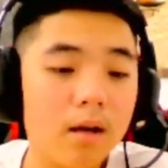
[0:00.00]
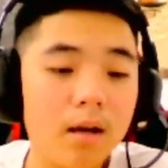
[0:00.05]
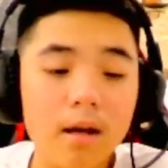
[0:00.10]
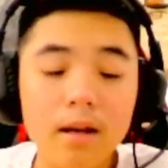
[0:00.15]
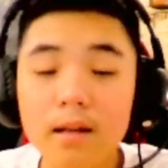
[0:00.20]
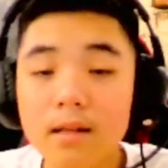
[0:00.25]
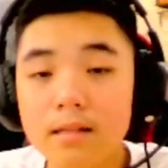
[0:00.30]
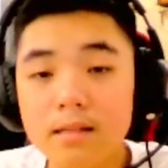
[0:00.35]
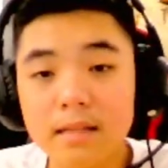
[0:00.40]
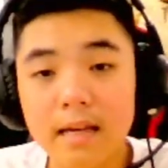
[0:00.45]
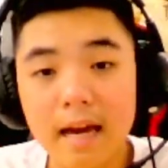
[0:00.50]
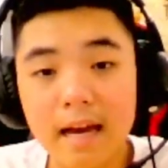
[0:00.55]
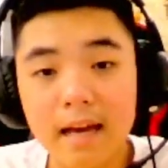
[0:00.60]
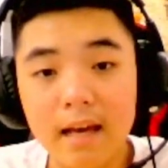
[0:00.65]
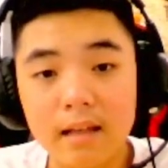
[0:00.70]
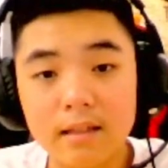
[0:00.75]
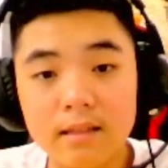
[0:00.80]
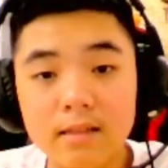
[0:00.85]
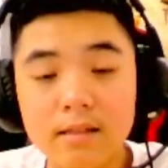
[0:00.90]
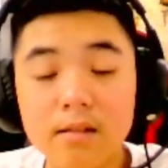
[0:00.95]
In this
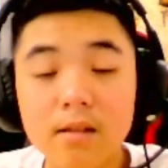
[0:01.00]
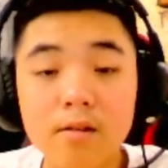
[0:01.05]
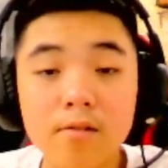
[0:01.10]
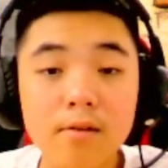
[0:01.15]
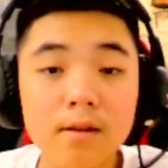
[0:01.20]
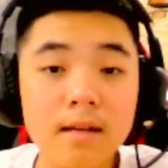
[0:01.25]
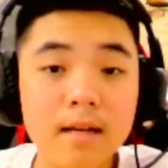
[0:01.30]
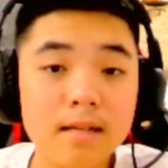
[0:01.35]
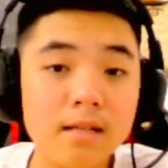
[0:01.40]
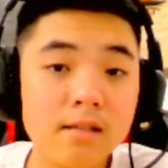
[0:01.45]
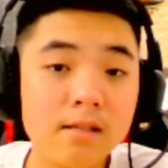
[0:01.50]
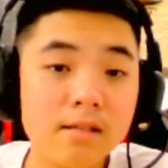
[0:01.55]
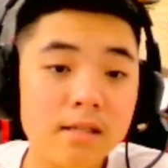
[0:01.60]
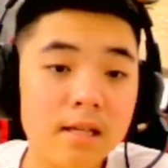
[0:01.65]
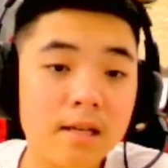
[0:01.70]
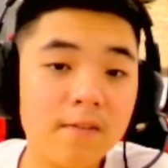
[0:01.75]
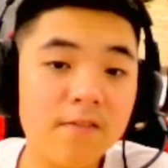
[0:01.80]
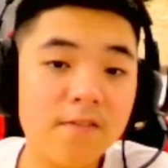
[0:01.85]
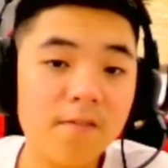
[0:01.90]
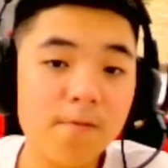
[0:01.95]
case, the
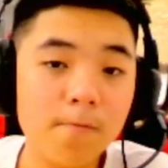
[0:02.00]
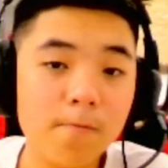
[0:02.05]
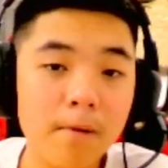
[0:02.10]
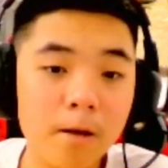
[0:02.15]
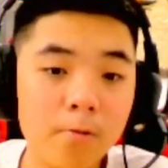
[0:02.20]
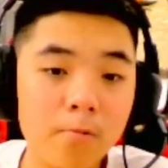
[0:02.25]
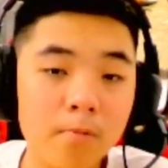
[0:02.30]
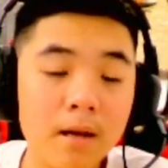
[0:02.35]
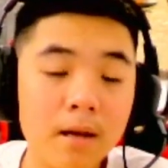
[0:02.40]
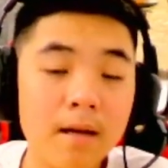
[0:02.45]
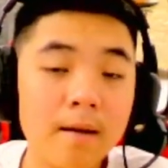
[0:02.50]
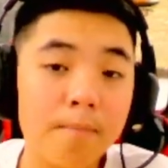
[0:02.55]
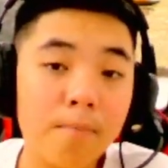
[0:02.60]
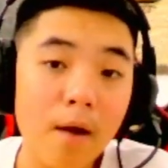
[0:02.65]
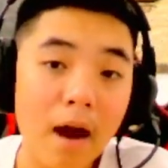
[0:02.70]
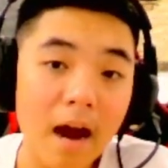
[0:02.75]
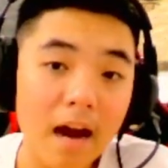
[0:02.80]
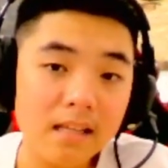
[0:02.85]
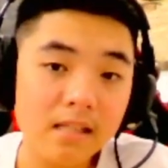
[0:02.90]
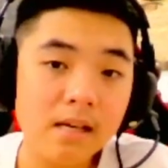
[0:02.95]
relationship between the
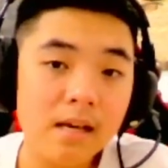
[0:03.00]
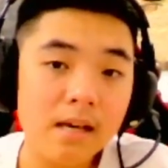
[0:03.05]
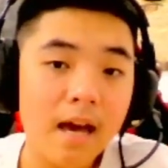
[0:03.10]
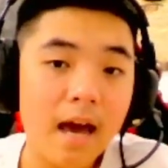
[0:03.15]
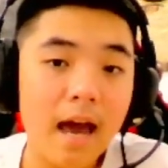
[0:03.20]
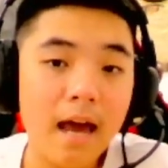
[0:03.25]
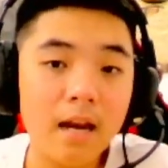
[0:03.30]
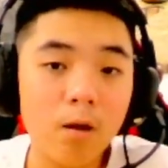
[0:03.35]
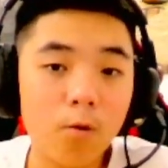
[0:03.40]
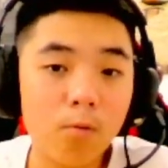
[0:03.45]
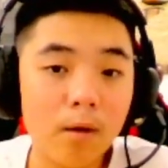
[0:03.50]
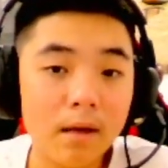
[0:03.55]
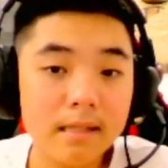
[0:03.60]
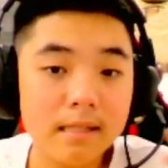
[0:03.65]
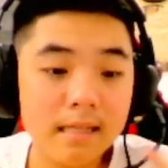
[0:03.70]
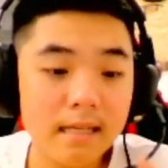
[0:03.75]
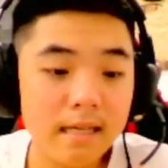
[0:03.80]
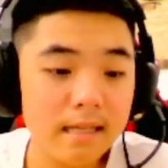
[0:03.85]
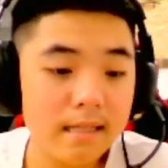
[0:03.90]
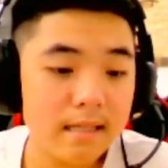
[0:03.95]
price and the
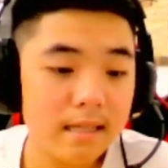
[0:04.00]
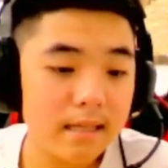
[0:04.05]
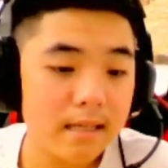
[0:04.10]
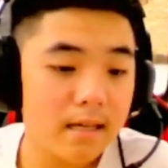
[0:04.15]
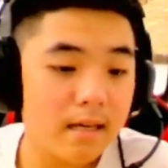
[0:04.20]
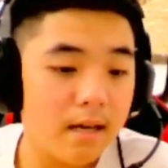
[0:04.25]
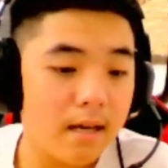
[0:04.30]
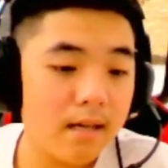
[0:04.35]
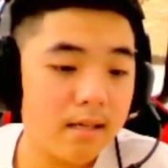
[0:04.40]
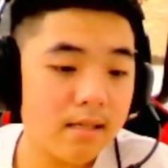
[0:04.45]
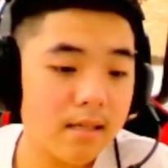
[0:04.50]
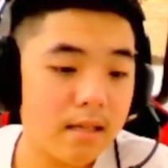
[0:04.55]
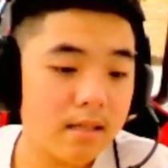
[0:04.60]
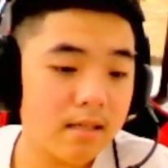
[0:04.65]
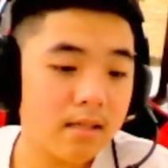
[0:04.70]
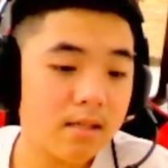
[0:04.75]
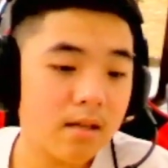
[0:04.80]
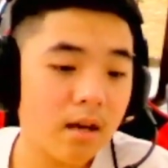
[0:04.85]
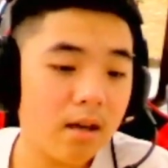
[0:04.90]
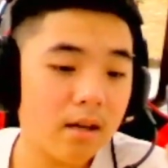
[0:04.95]
quantity is
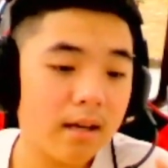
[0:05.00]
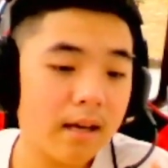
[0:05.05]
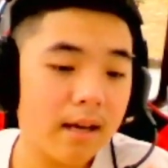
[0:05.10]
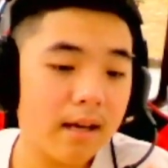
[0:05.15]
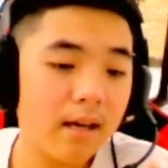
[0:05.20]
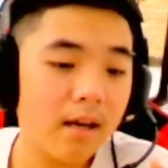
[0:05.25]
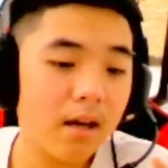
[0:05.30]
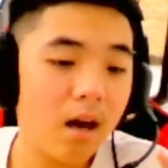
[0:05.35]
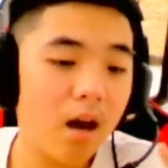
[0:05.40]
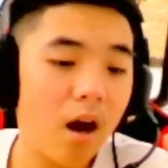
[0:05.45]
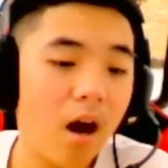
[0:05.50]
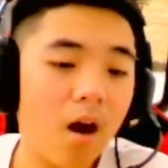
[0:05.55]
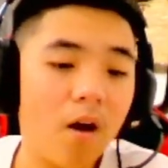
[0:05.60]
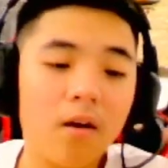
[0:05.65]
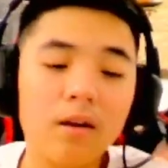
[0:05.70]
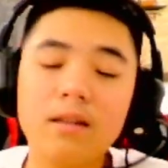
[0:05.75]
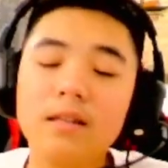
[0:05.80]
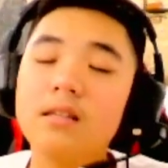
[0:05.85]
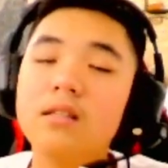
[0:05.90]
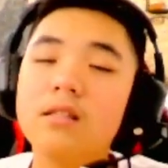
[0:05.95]
just talking or
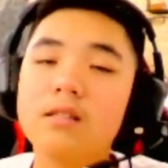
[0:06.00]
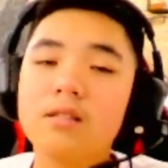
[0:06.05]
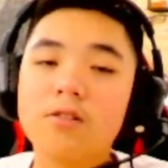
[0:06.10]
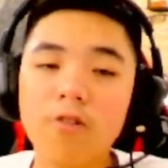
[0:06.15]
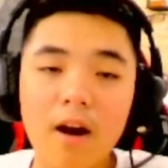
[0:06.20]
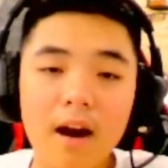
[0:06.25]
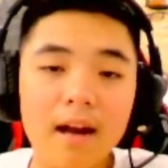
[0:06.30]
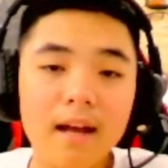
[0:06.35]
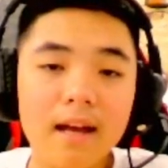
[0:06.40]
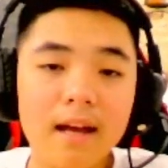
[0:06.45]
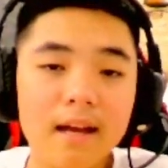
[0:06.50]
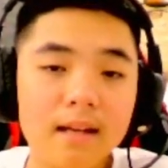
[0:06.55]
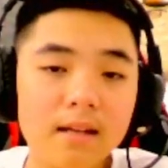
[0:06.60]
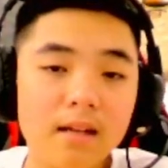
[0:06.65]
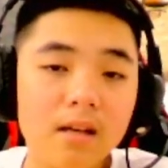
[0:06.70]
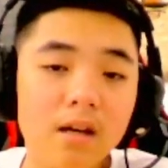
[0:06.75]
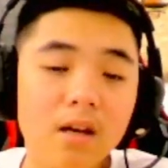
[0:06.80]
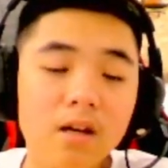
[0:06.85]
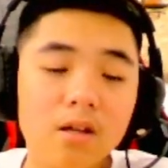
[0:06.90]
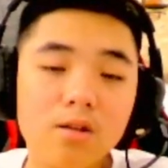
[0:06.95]
uh, just
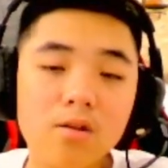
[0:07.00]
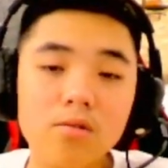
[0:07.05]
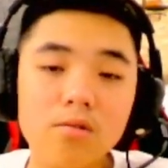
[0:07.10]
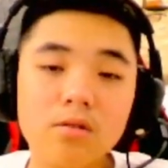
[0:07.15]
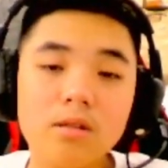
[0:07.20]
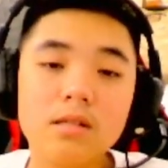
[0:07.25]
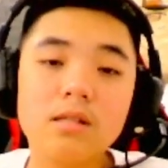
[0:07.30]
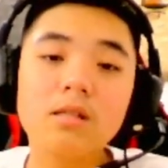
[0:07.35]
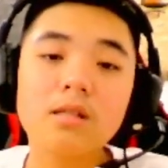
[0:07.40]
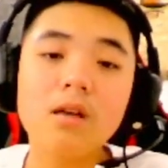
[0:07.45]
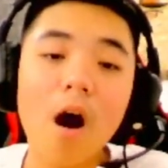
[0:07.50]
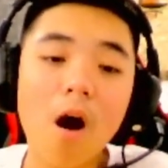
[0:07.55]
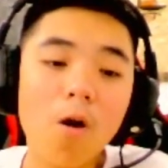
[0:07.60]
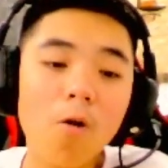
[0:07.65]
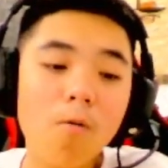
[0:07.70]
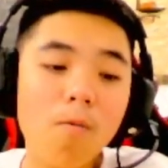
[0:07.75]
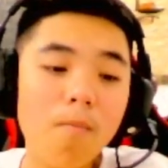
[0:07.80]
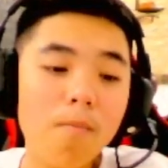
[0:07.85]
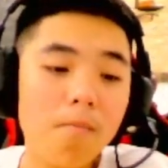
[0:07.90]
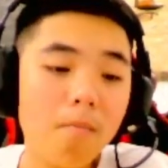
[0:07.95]
trying to
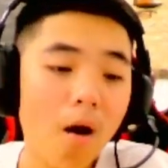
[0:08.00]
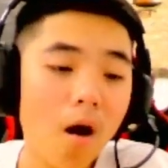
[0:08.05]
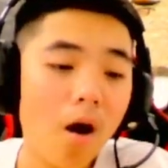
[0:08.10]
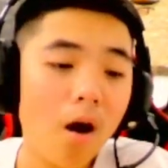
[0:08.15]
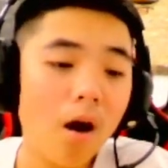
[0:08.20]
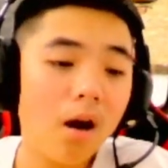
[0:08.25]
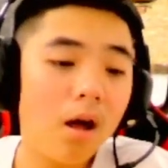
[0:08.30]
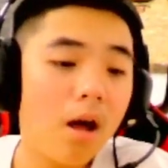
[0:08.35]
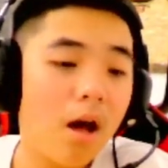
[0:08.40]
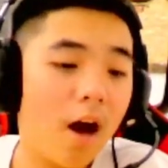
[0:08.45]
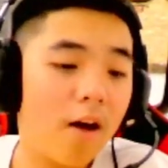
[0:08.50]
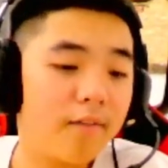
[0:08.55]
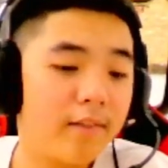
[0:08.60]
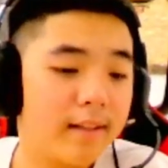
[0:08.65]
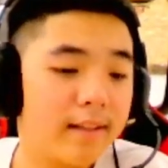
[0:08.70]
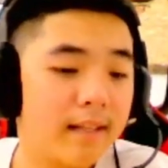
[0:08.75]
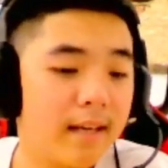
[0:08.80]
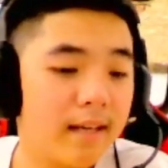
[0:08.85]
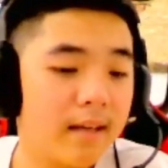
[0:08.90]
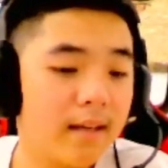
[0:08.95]
show more of the
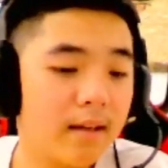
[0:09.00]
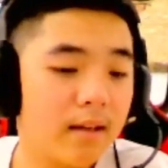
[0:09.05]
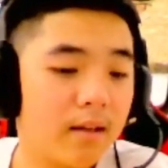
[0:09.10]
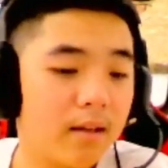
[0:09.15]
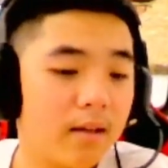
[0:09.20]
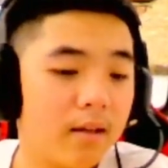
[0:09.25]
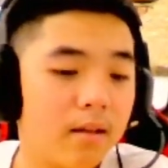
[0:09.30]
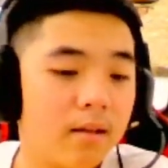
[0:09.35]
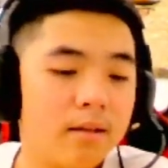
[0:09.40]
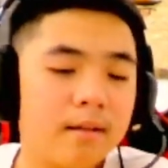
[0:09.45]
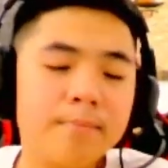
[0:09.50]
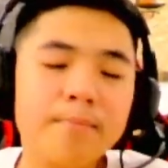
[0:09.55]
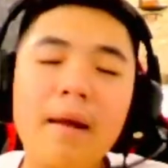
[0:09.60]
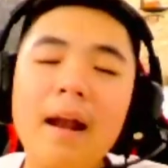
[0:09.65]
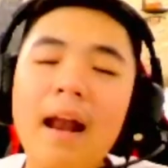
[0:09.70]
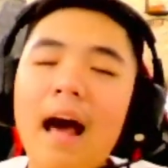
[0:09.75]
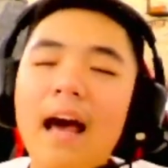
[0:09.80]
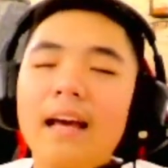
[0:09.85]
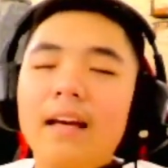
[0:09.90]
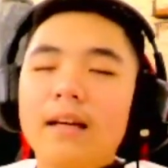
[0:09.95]
thing,
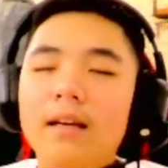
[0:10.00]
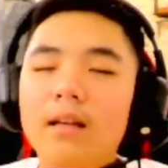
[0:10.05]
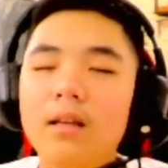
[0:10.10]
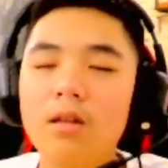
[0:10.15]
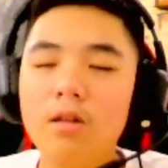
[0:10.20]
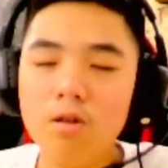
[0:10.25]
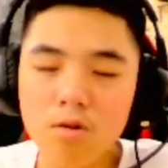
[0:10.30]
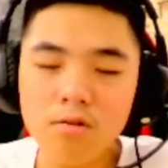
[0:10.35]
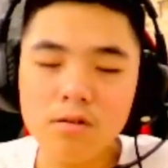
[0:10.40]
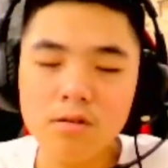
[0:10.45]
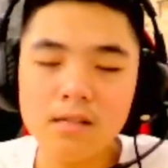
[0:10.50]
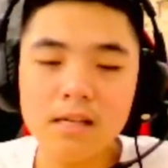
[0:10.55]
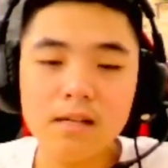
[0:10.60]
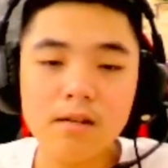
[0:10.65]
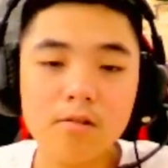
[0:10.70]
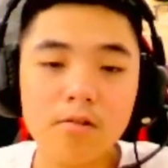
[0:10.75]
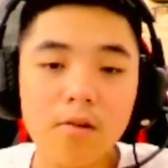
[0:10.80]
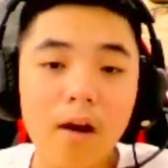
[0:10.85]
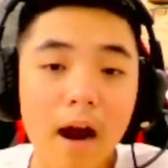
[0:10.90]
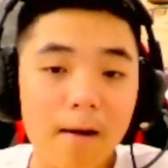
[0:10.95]
like using
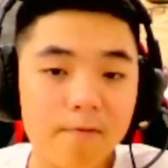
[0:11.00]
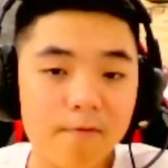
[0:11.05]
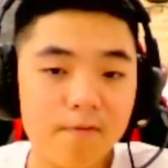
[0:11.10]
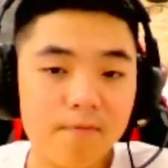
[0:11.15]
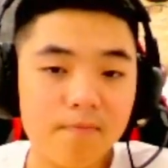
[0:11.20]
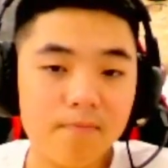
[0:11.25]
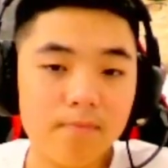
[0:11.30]
graph.